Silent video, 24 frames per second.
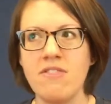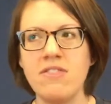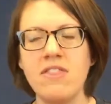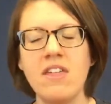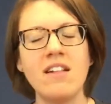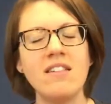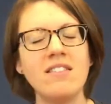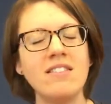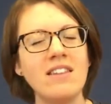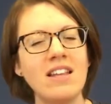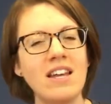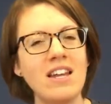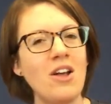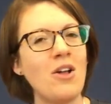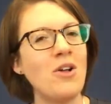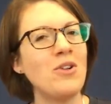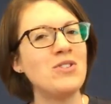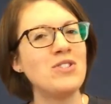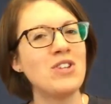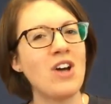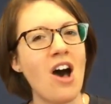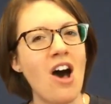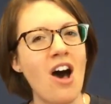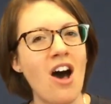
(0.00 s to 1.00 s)
The
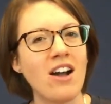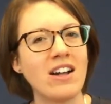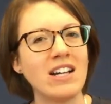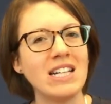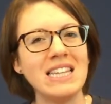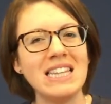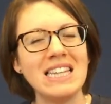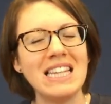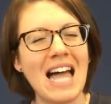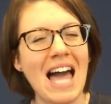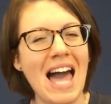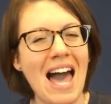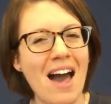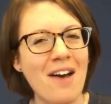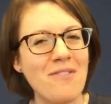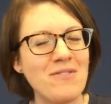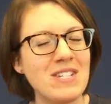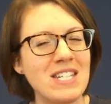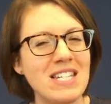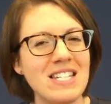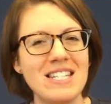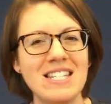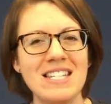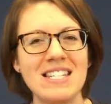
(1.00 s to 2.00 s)
little dog
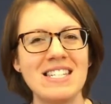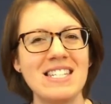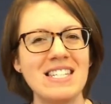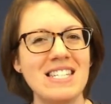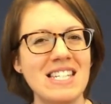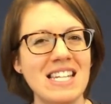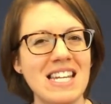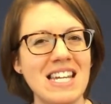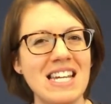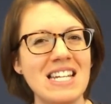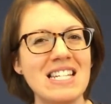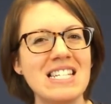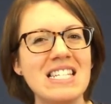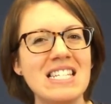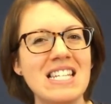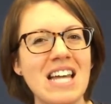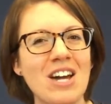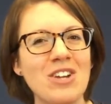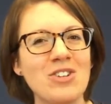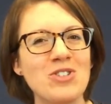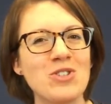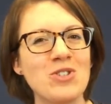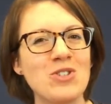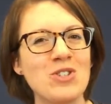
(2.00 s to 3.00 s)
laughed to see
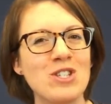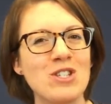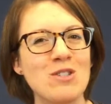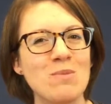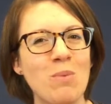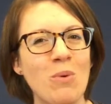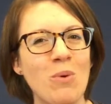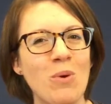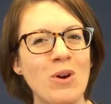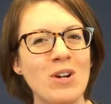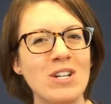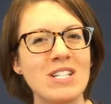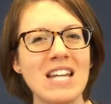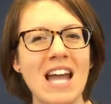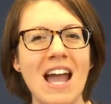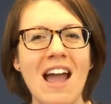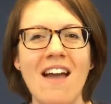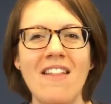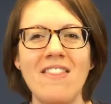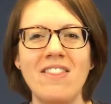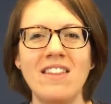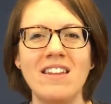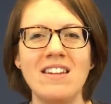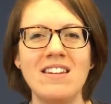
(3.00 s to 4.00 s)
such sport,
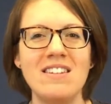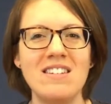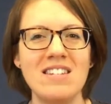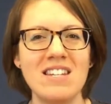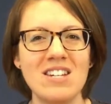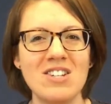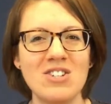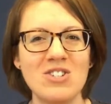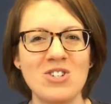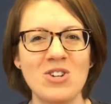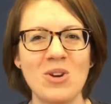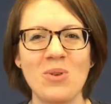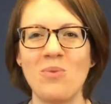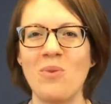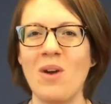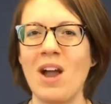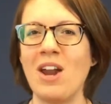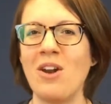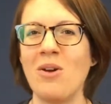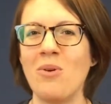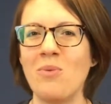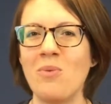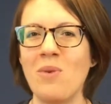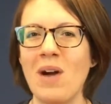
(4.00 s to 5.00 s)
and the dish
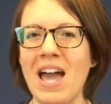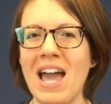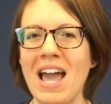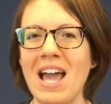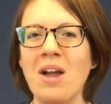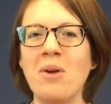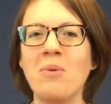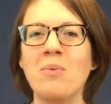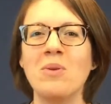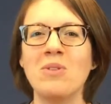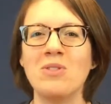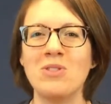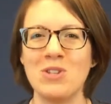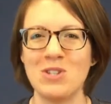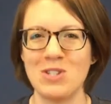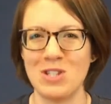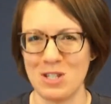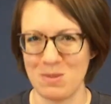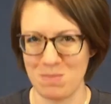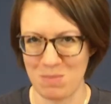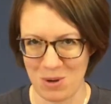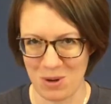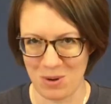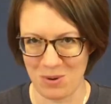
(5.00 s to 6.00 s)
ran away with the
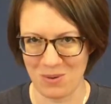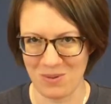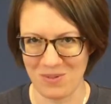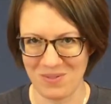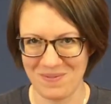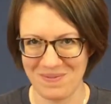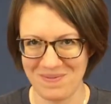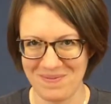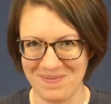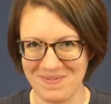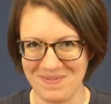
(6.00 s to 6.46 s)
spoon.